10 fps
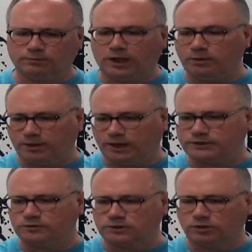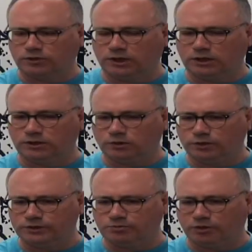Apex, who's located in
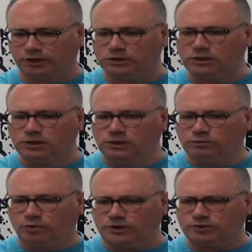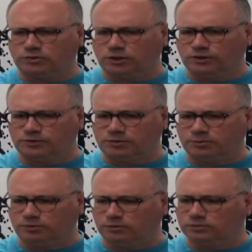Queensbury. But we also encourage
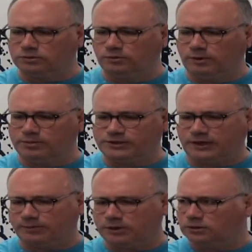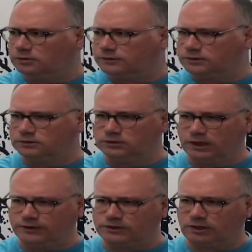people who may be skeptical to
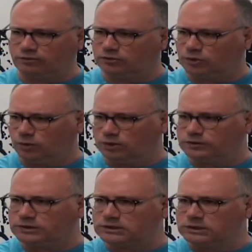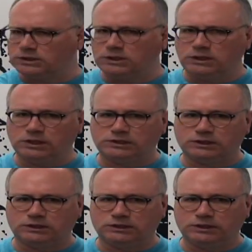get several quotes. It's
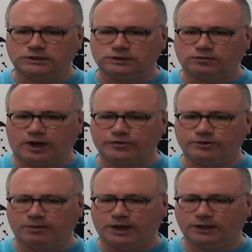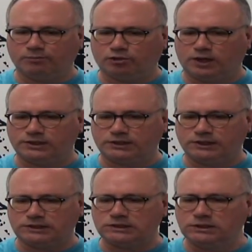a rather demanding
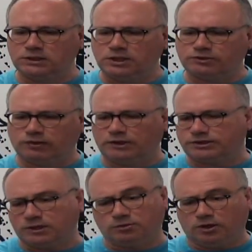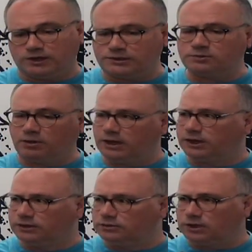process. It's around the same cost as buying
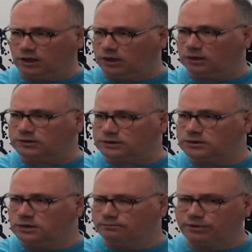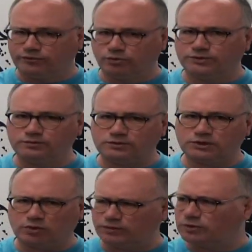a new car, but everyone
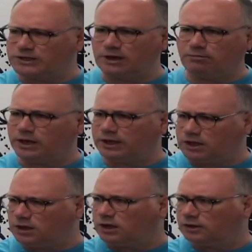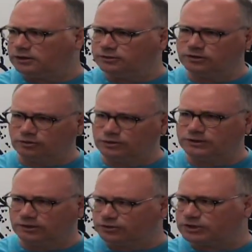sort of knows how to buy a car. You go to a
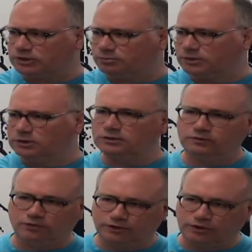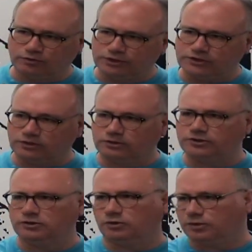dealership, you've done your research,
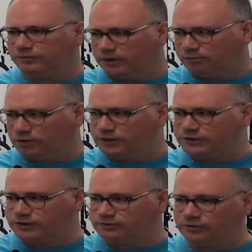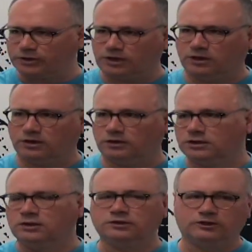you know what a fair price is for the car,
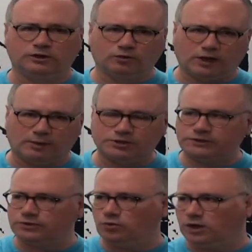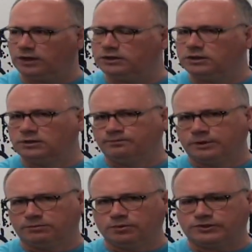you know what options you want.
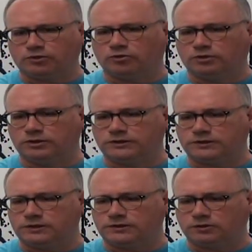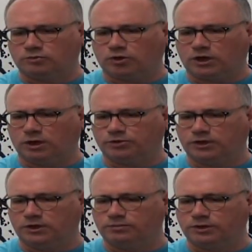But with solar, it's a little more
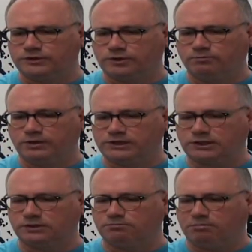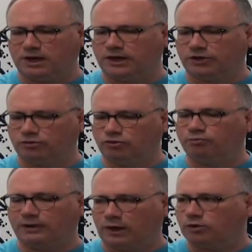complicated because you're basically buying your
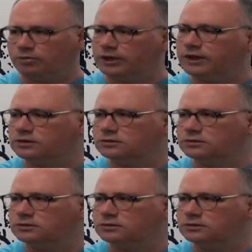own power plant.